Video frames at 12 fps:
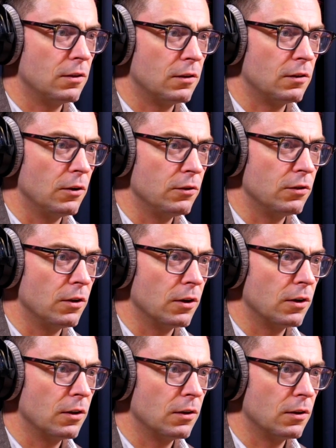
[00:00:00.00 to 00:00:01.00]
solution
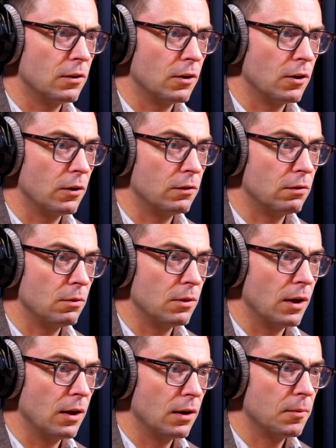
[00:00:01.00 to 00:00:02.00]
that goes through
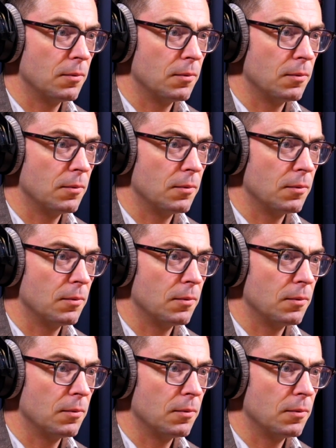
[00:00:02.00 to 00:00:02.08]
there.